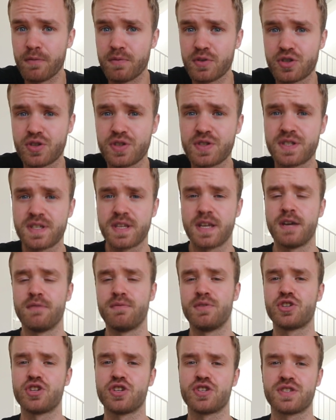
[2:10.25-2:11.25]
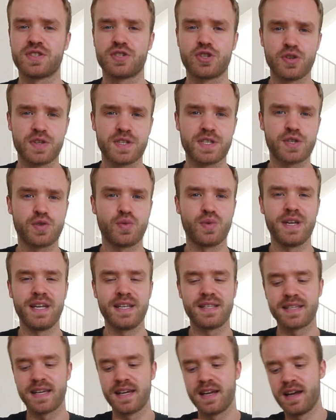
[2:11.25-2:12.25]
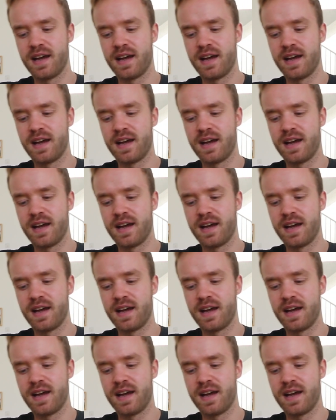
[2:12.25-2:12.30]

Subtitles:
which is just to eat